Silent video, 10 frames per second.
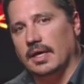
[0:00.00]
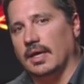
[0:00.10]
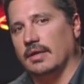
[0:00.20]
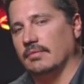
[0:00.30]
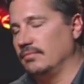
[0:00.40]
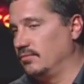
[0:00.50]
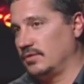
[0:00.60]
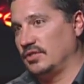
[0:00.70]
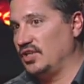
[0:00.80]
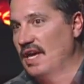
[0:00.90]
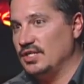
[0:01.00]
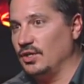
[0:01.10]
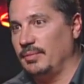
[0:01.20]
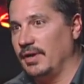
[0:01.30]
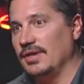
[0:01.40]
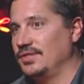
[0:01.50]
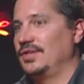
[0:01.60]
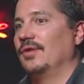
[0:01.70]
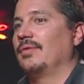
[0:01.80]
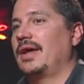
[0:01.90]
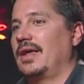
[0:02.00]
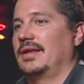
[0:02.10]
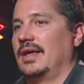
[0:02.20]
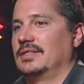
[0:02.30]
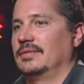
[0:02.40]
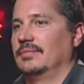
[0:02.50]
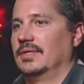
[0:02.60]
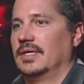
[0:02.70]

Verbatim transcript: and change their appearance so you don't recognize them.